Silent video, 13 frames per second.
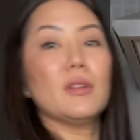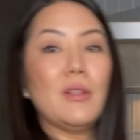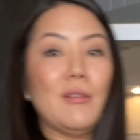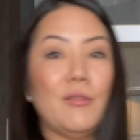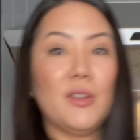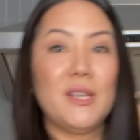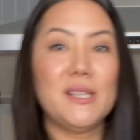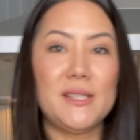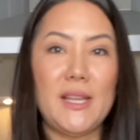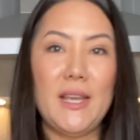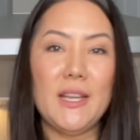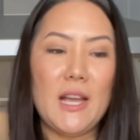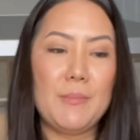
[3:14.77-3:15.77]
For the
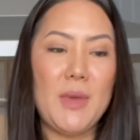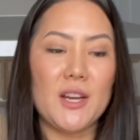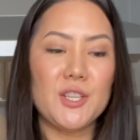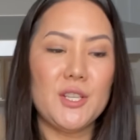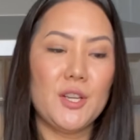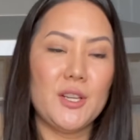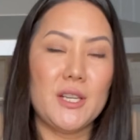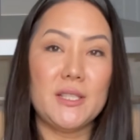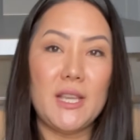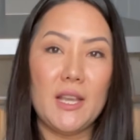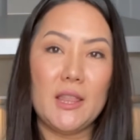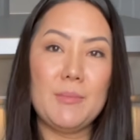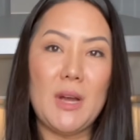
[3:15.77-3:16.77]
steak, I'm actually going to
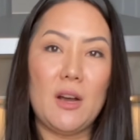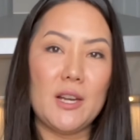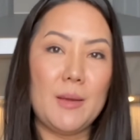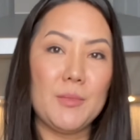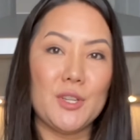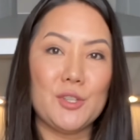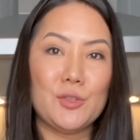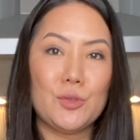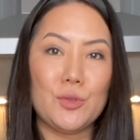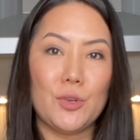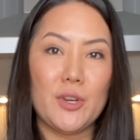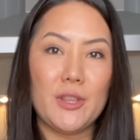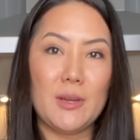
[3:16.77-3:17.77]
take them out. I'm going to
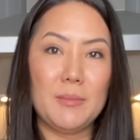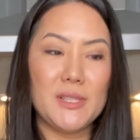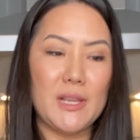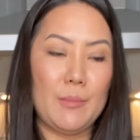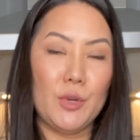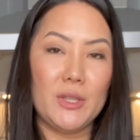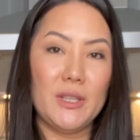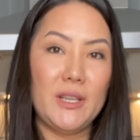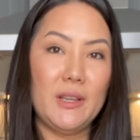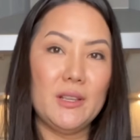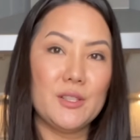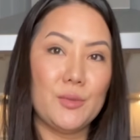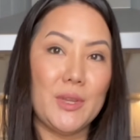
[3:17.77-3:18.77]
store them separately
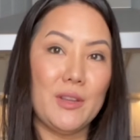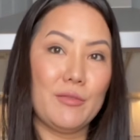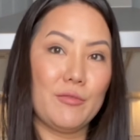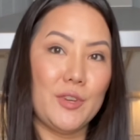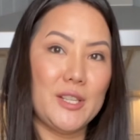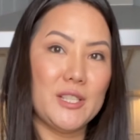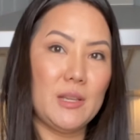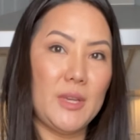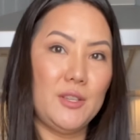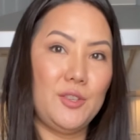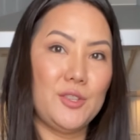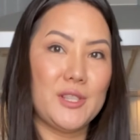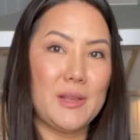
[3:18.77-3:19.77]
so we can freeze them and
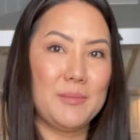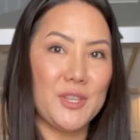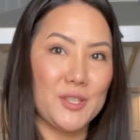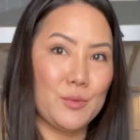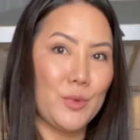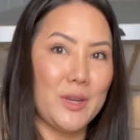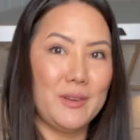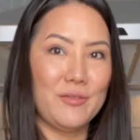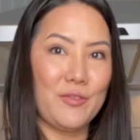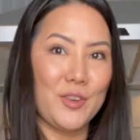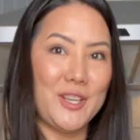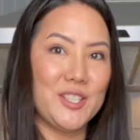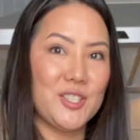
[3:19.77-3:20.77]
use them just one for
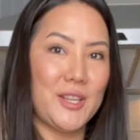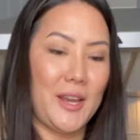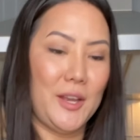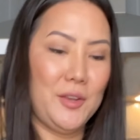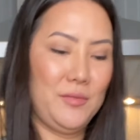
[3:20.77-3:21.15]
each day.